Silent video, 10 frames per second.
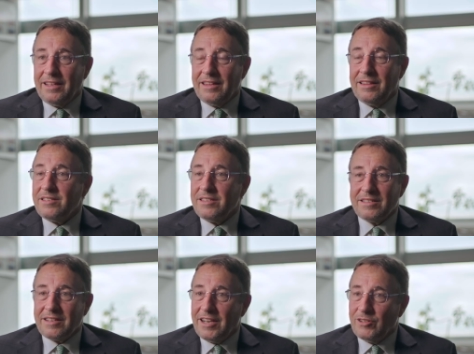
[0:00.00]
This
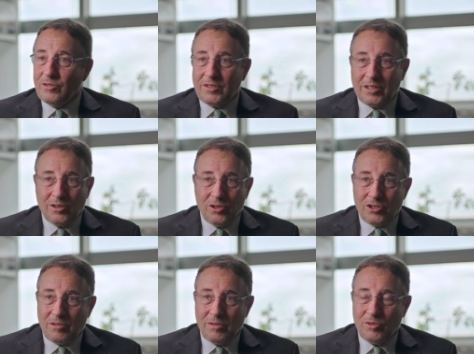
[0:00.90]
is the kind of
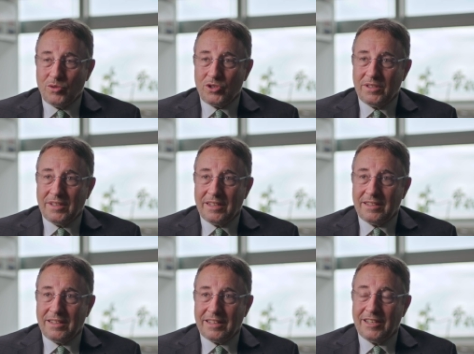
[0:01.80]
technology revolution that
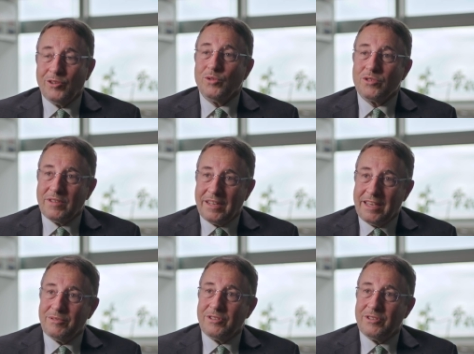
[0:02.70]
can also enable